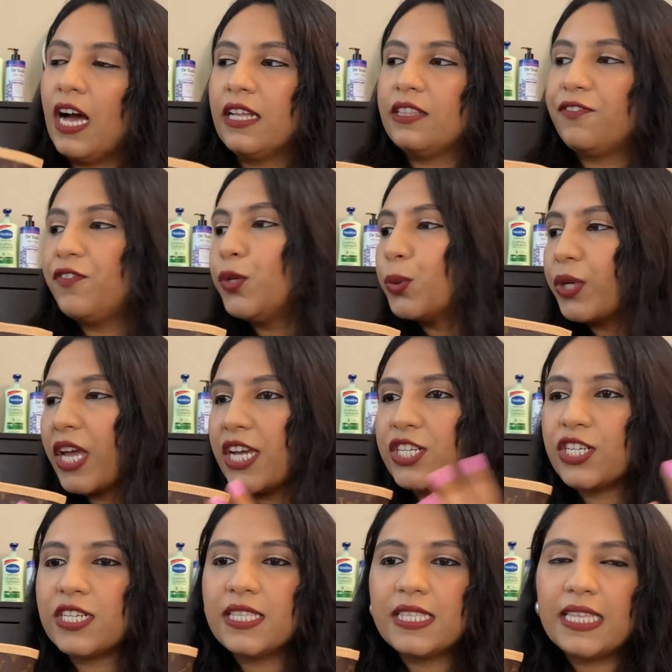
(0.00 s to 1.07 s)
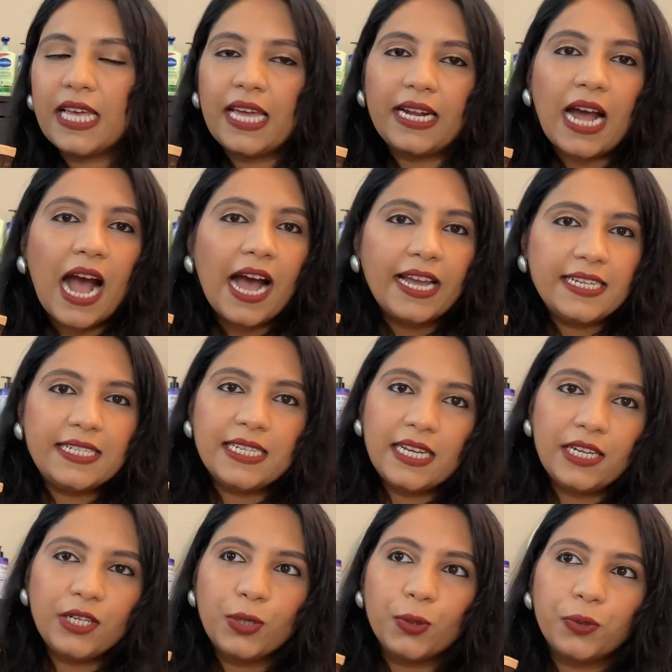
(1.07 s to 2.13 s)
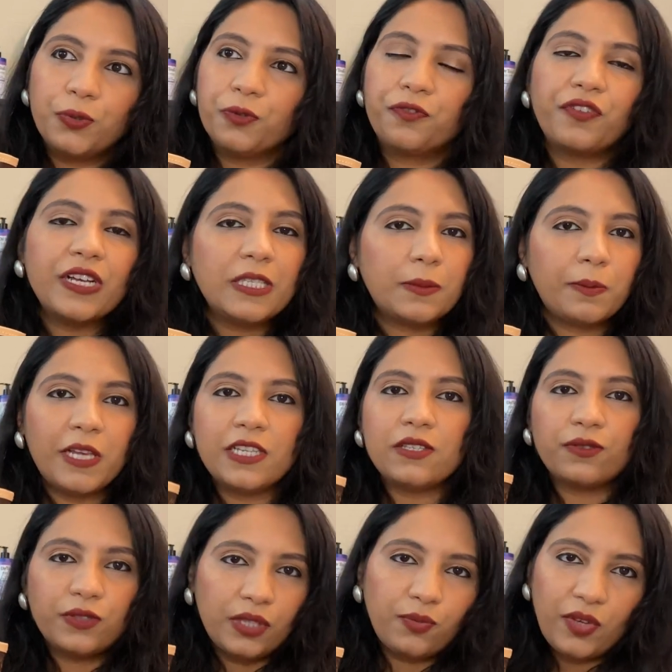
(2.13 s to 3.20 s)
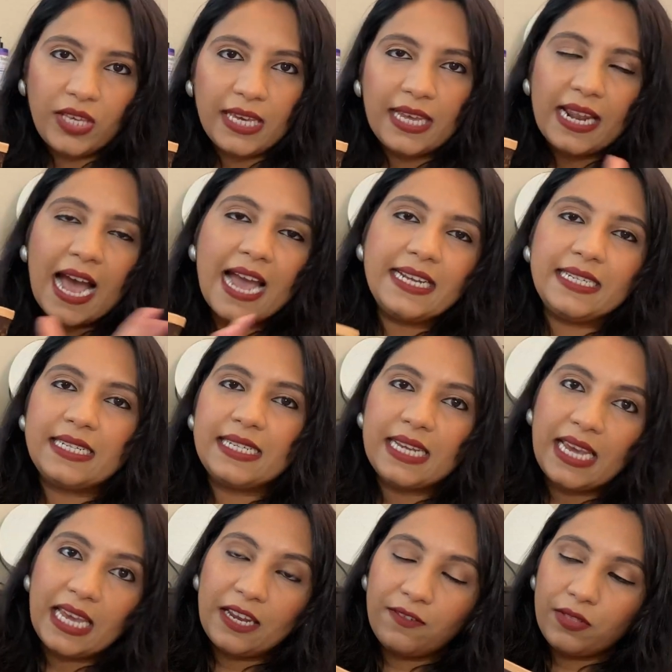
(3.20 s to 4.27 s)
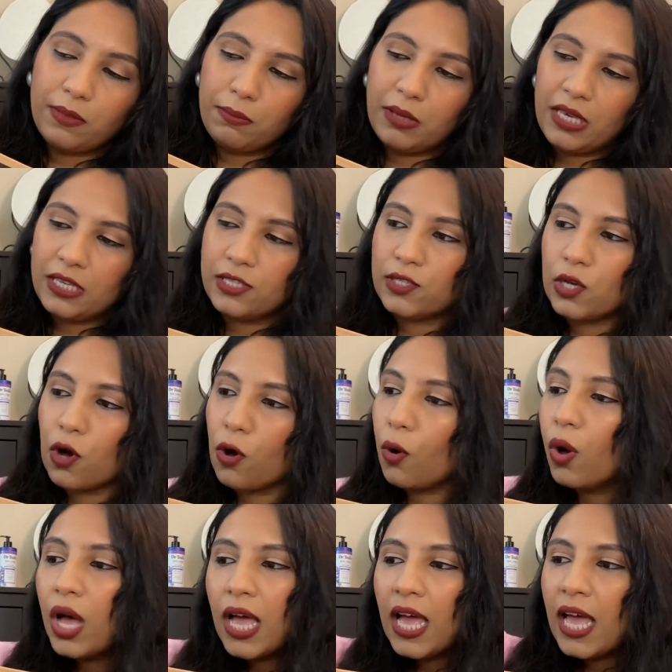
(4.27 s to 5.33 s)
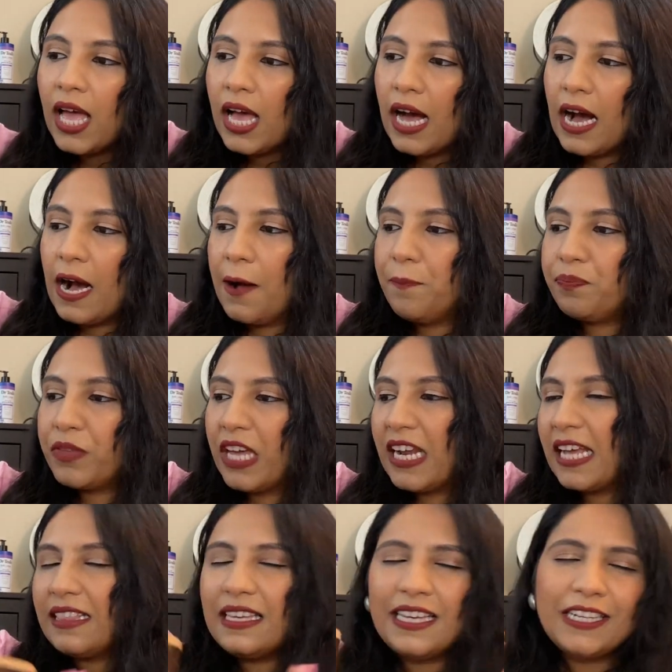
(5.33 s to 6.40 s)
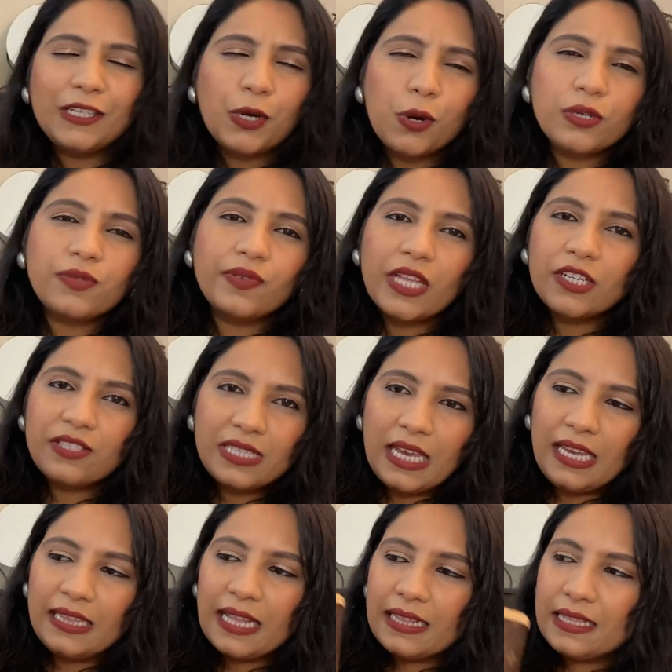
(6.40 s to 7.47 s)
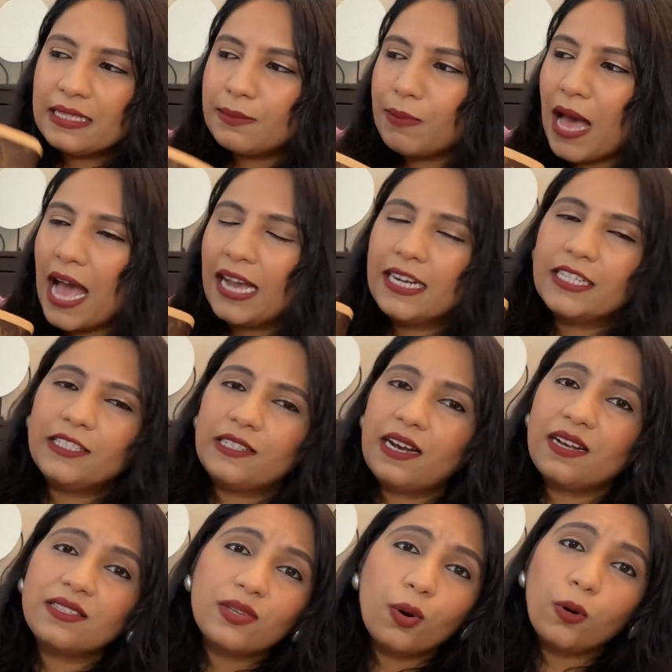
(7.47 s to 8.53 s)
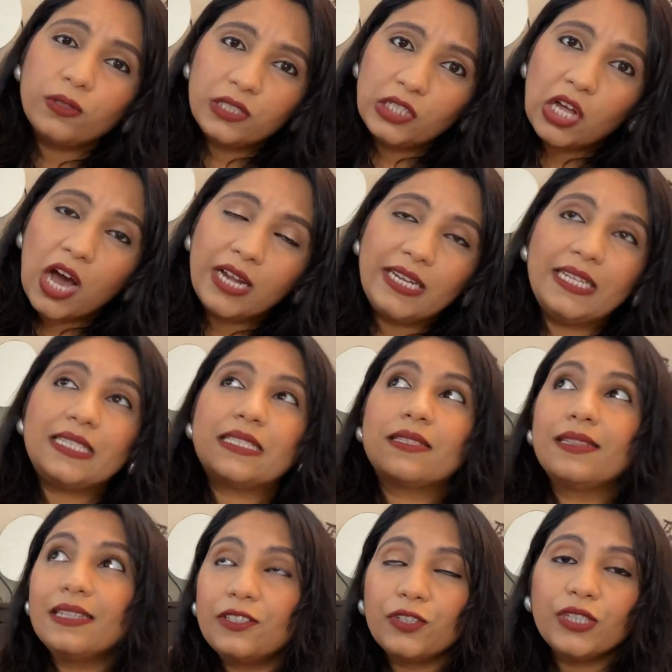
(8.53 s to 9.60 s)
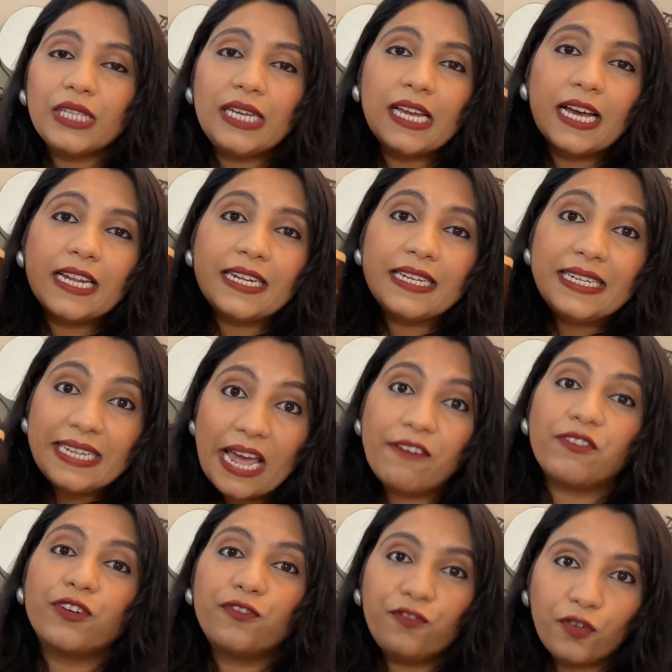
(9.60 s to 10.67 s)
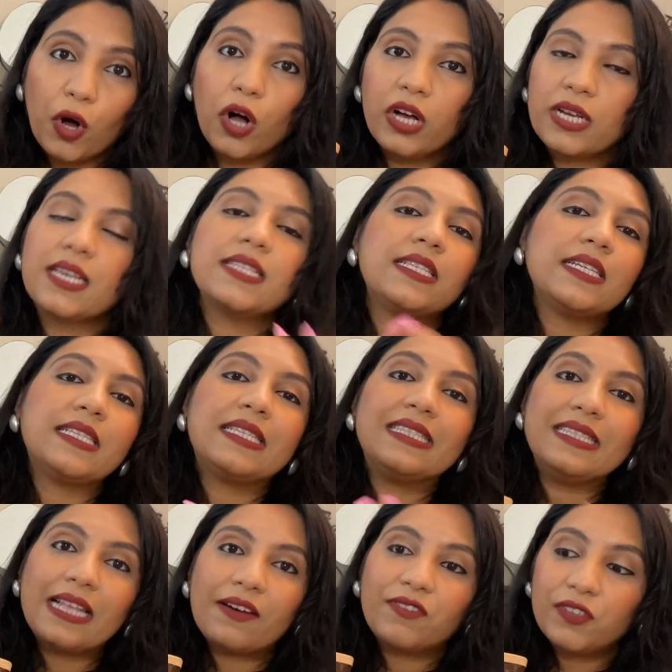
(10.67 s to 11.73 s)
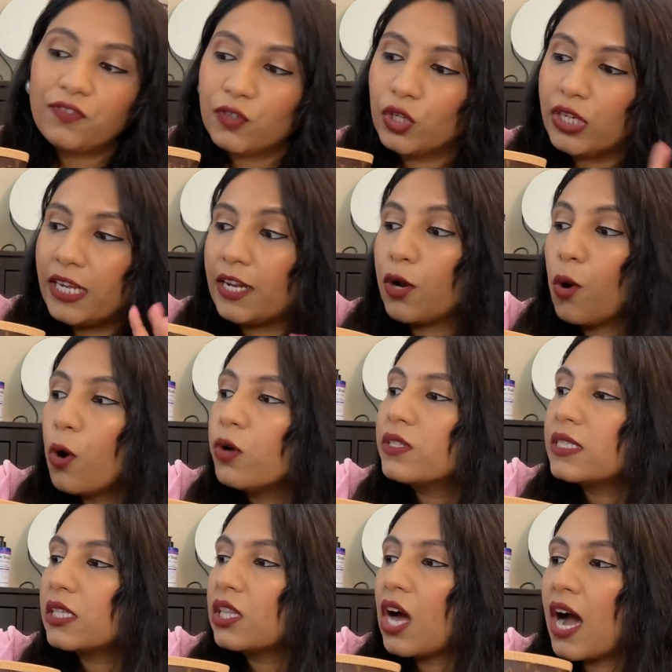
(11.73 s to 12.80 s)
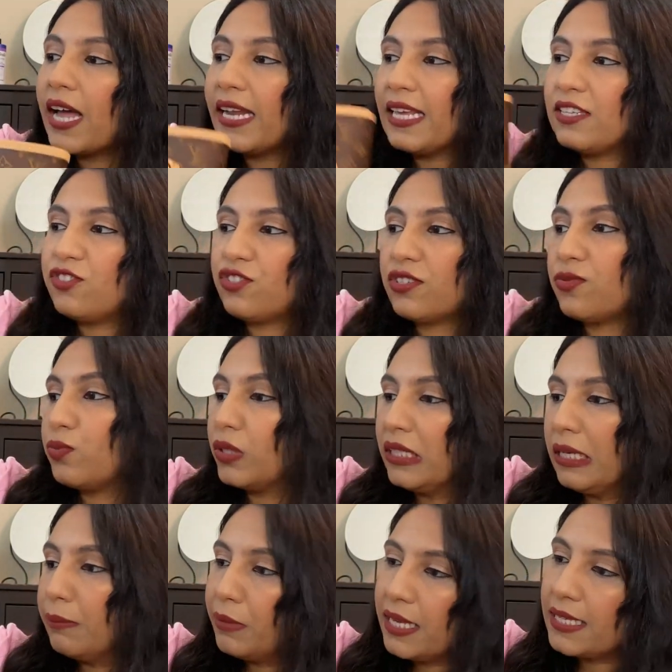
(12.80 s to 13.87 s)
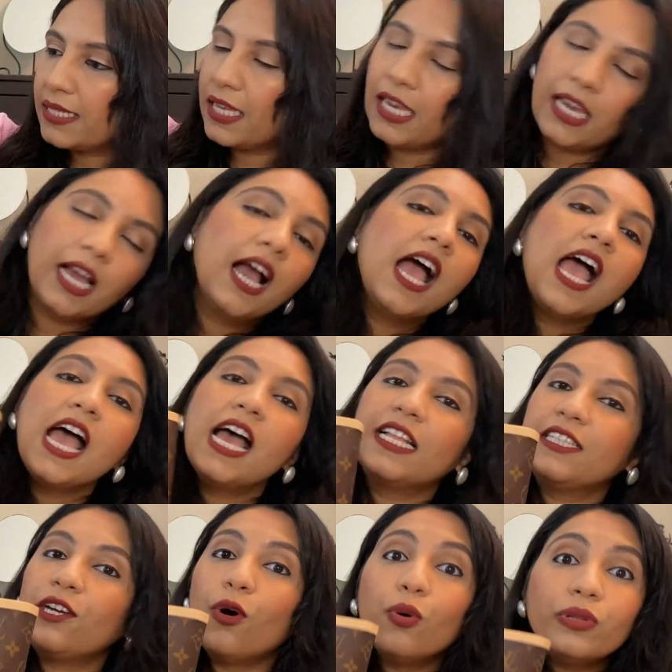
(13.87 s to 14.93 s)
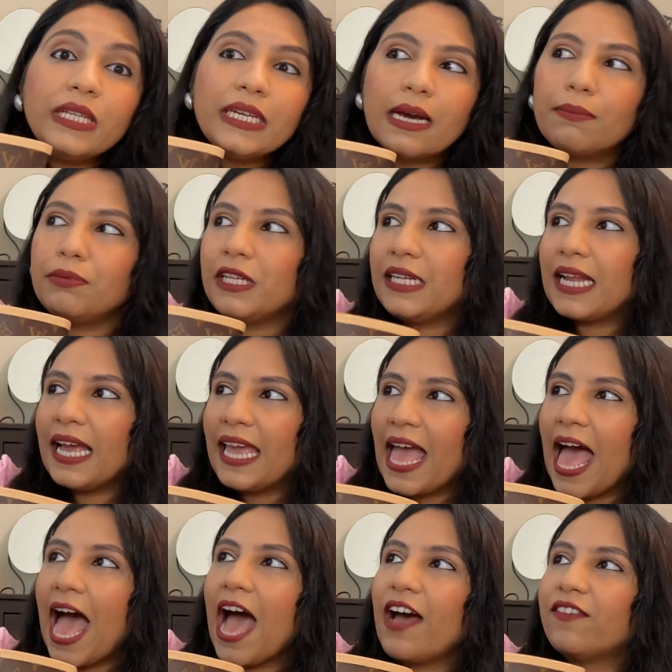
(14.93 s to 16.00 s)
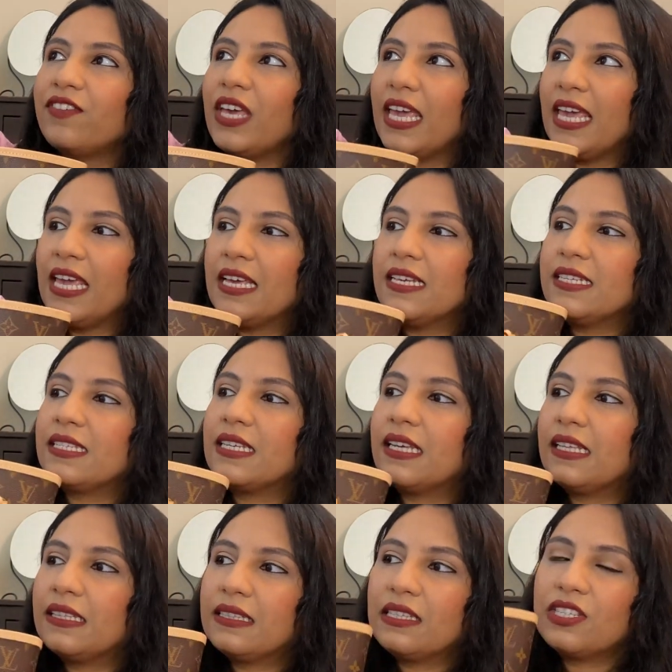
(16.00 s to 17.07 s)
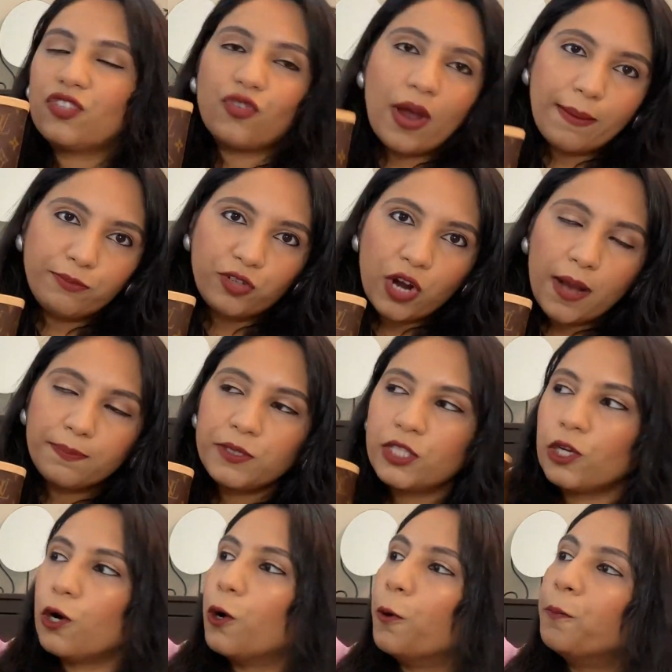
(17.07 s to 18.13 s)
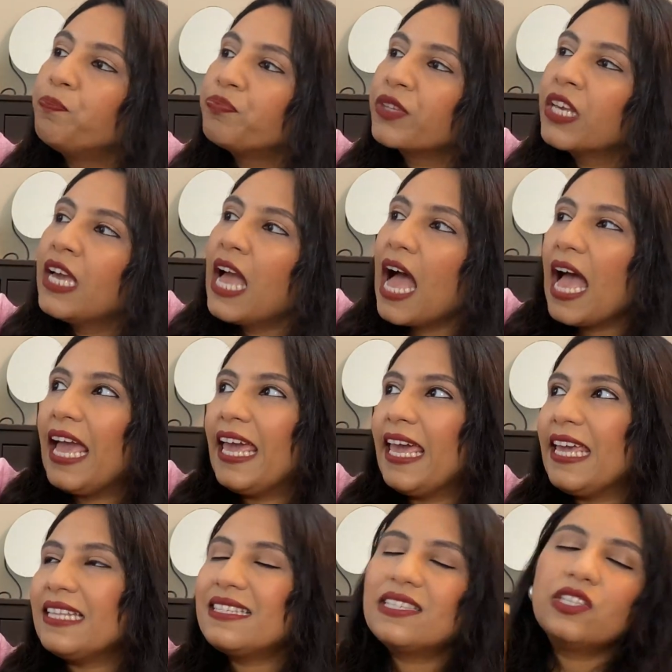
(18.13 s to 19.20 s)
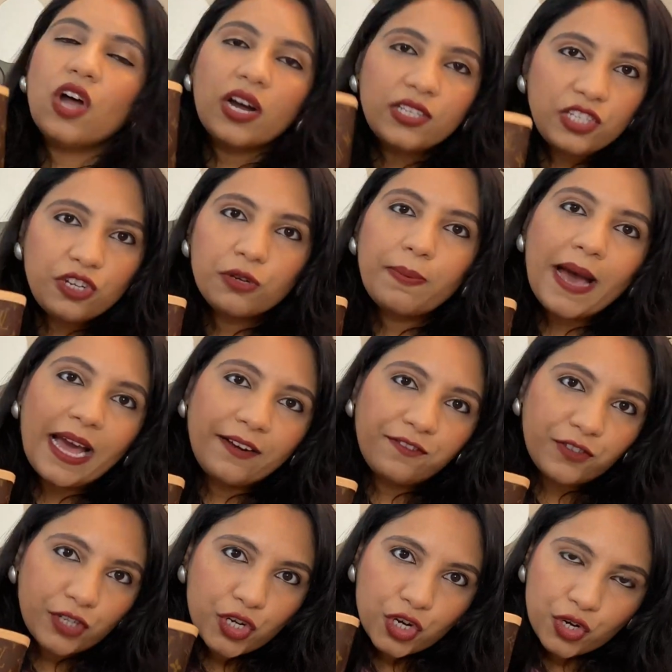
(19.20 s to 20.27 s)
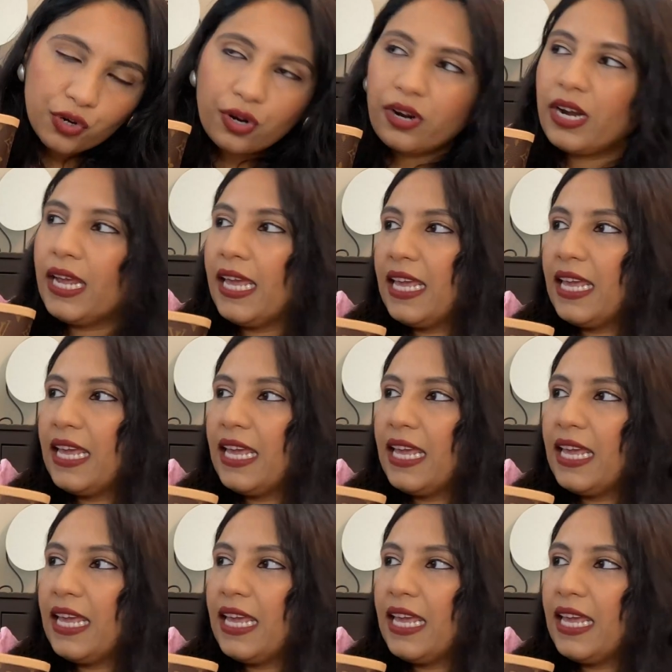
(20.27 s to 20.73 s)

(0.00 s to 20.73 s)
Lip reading: The few occasions that I did go to a friend's place over the weekend, I did take it with me. So, and I think it goes without saying that this bag does hold a lot. It's literally never full because it's never full. It holds a lot. It's just really amazing. The only complaint I have is the strap drop. So it's not too bad for sure.